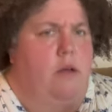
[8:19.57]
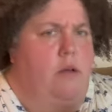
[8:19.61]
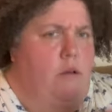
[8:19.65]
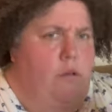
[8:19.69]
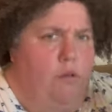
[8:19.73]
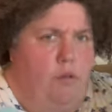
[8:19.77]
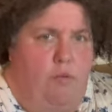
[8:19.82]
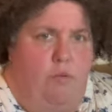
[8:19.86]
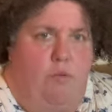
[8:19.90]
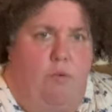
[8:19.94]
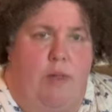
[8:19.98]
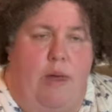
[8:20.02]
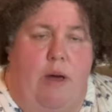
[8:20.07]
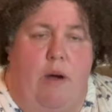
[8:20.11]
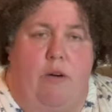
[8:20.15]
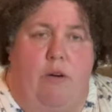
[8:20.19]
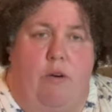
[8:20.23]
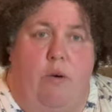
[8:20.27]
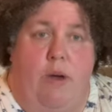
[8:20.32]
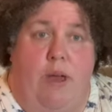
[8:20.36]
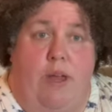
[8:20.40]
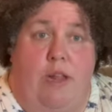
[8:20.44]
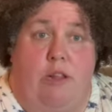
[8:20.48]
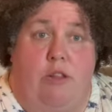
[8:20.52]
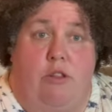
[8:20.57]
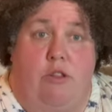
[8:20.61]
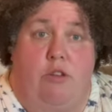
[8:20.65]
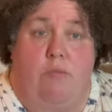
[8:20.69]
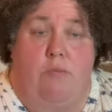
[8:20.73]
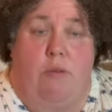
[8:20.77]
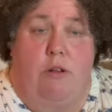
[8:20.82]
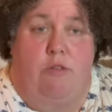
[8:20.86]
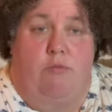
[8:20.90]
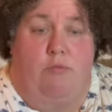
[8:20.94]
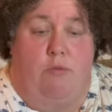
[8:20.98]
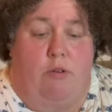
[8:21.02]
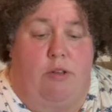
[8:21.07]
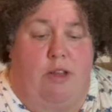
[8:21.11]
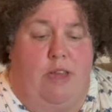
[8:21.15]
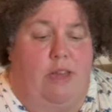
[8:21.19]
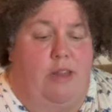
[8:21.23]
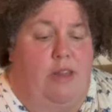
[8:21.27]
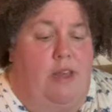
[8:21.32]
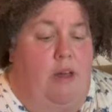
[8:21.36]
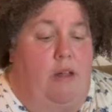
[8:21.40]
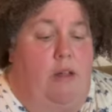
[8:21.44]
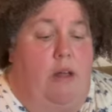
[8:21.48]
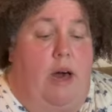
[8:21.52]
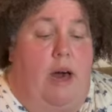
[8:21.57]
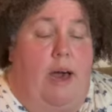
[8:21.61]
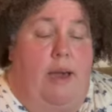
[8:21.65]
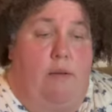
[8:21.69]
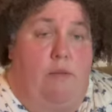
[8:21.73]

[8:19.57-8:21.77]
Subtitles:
without going into too much more detail,